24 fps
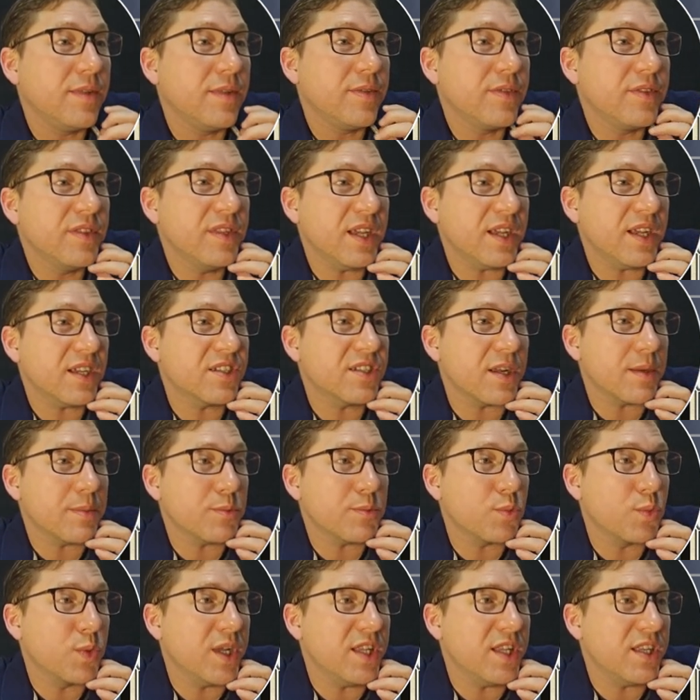Next up,
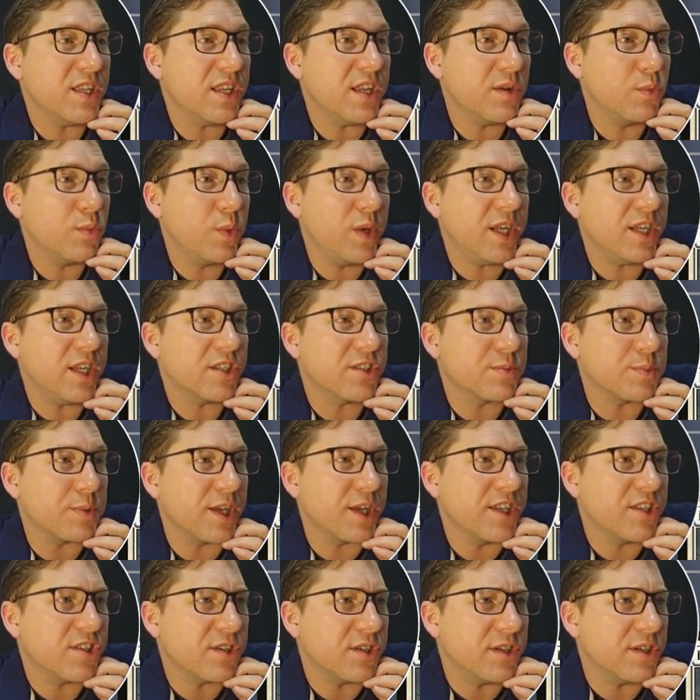Wing
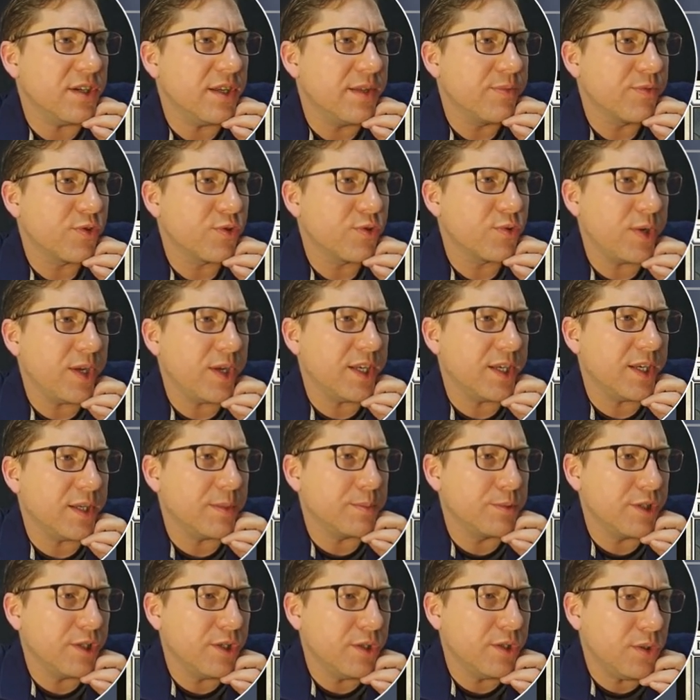Splicer, 3 and a
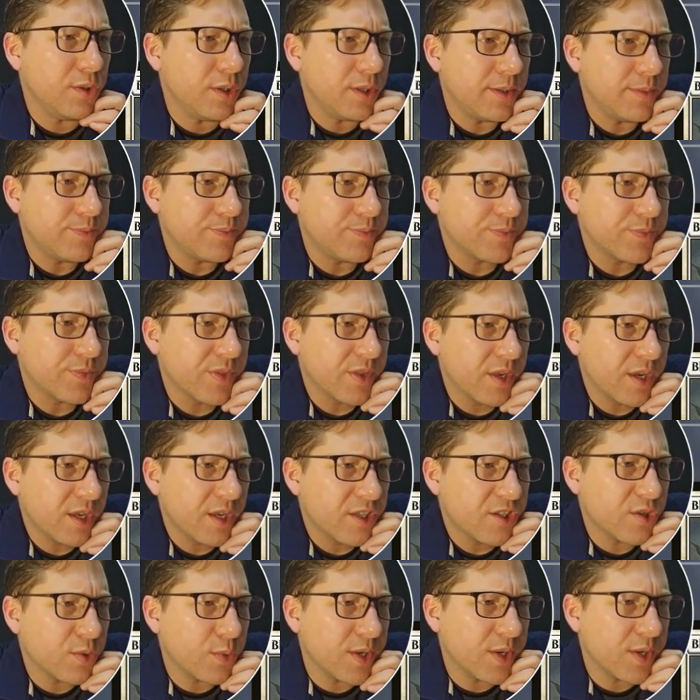blue.
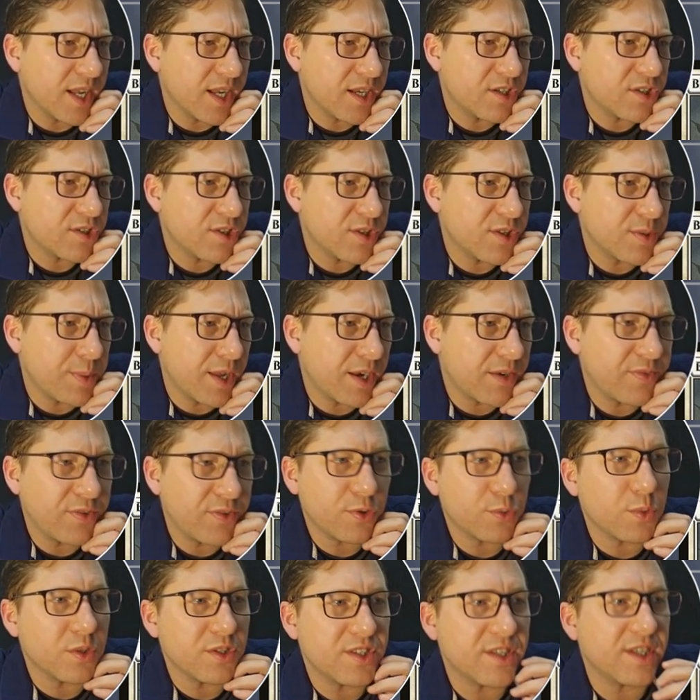So when it enters the battlefield,
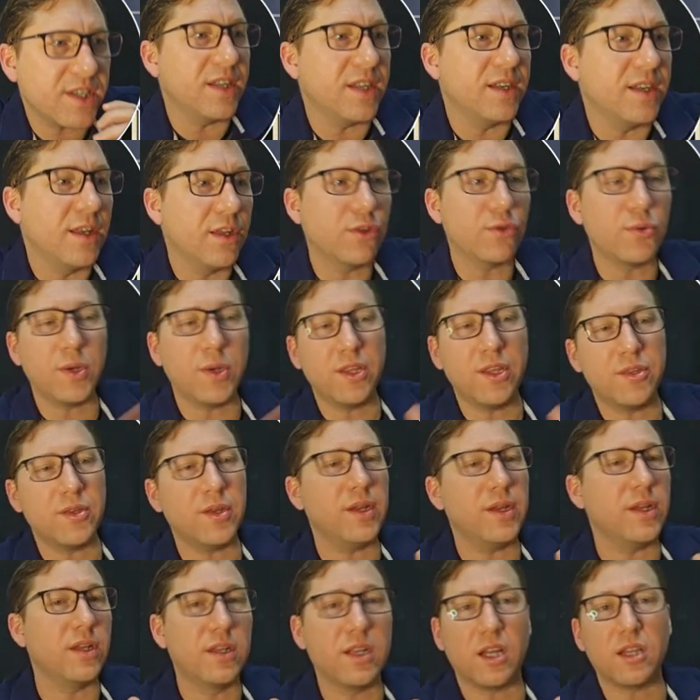once again,
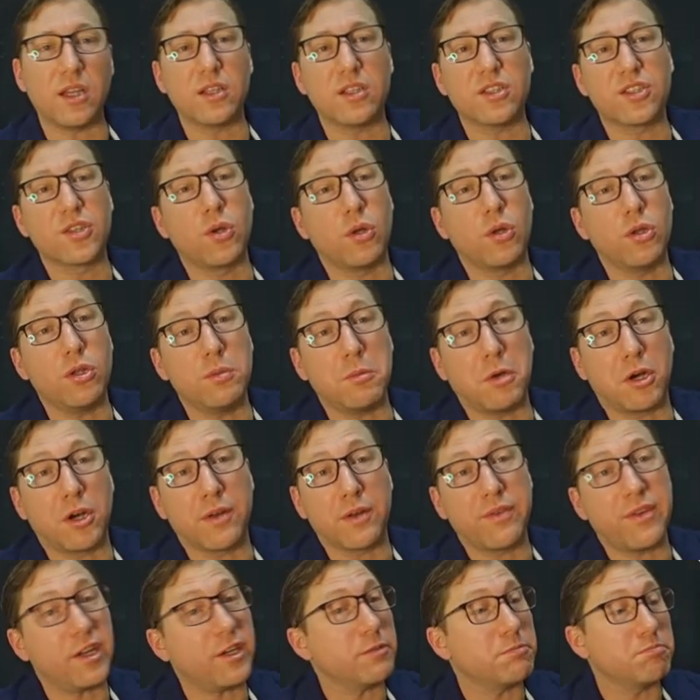3/3 colorless golem
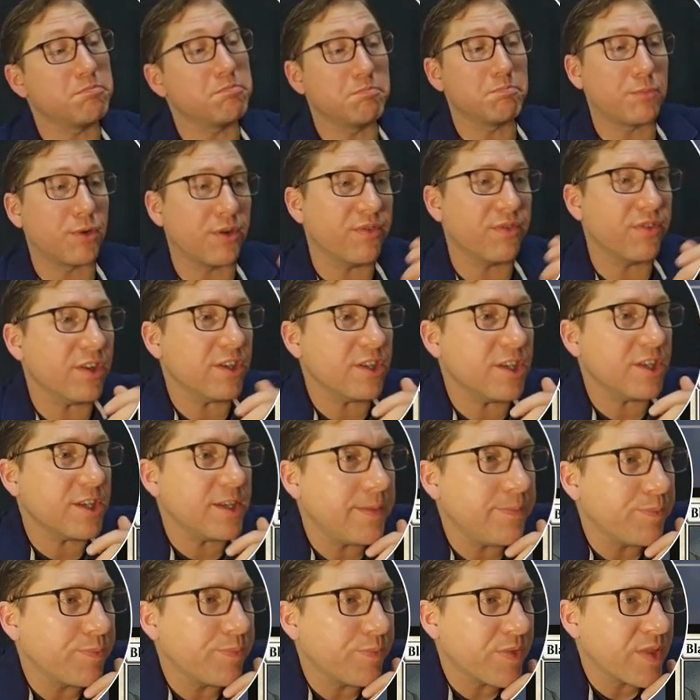artifact. Perfect.
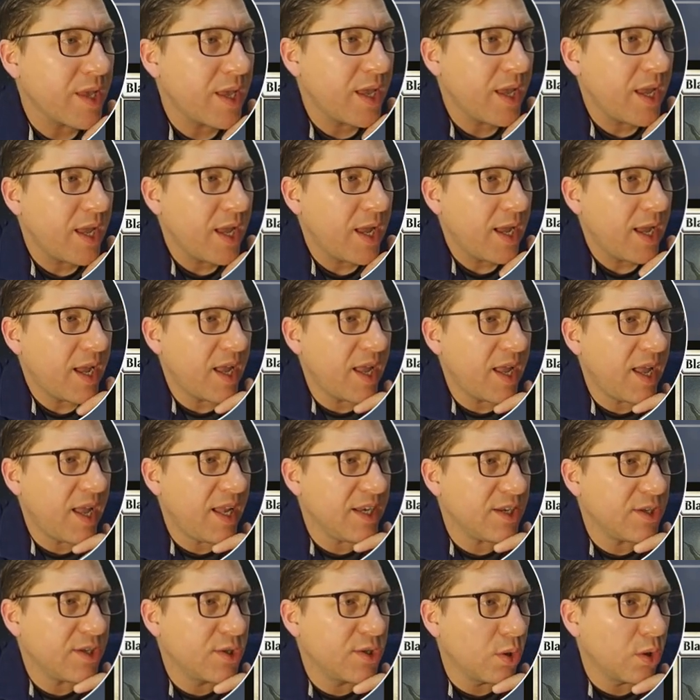
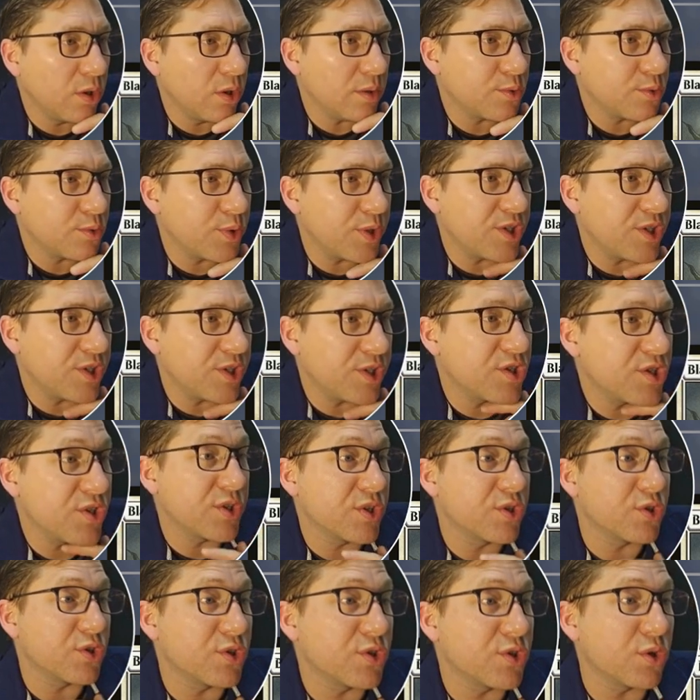And golem creatures you
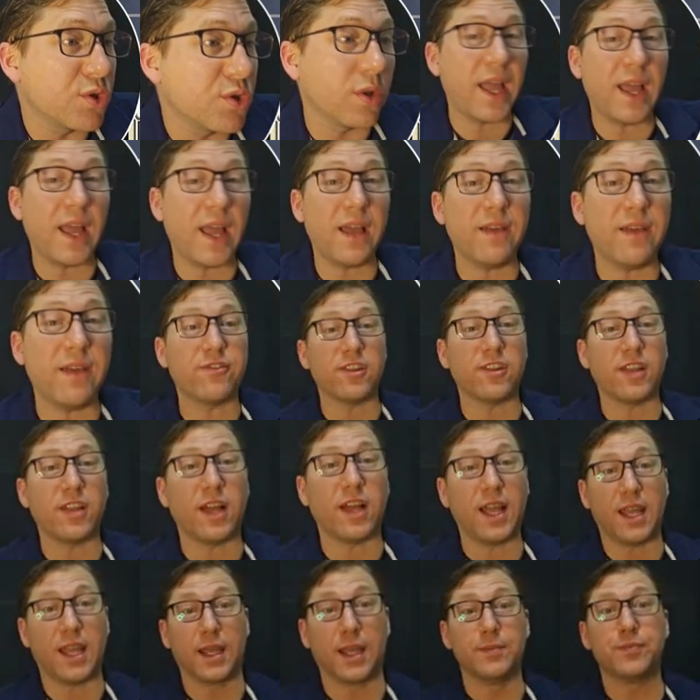control have flying,
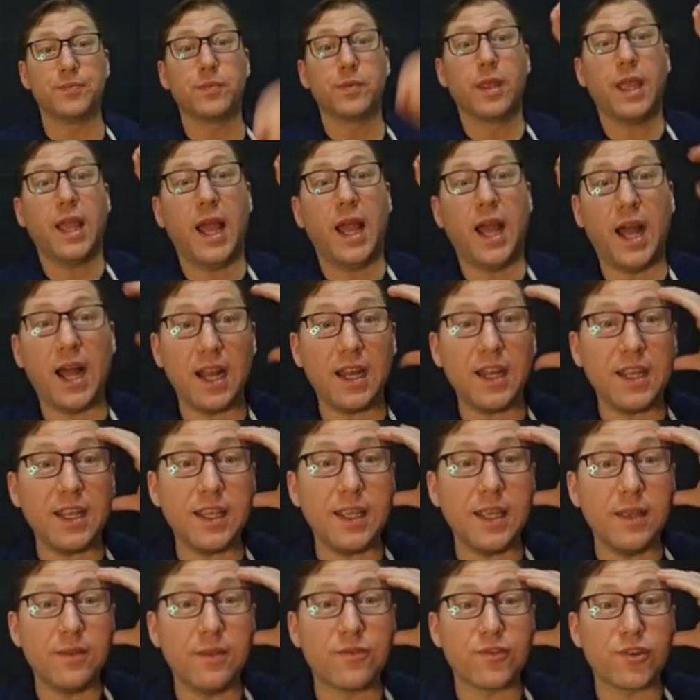
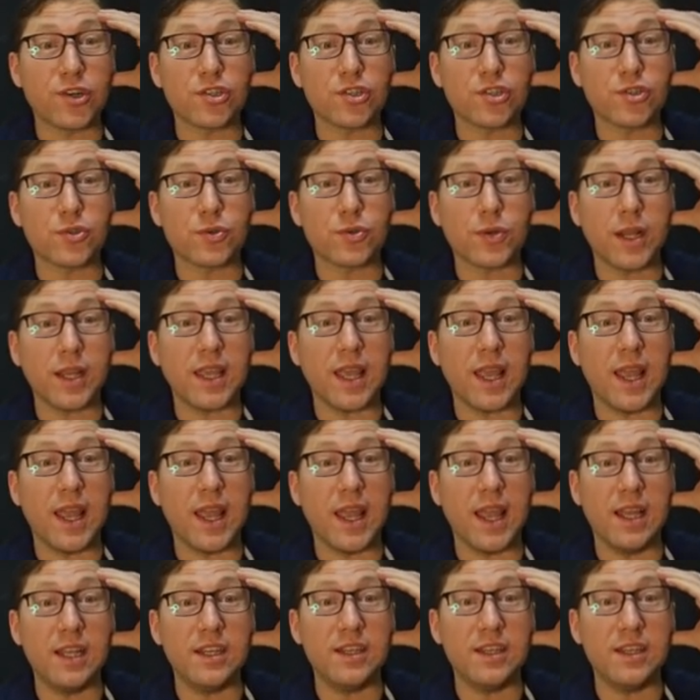adding first strike
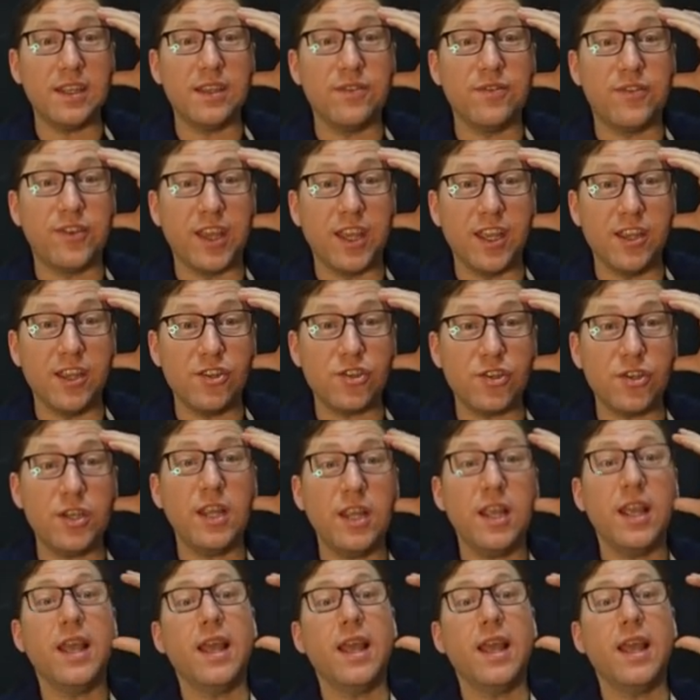and evasion.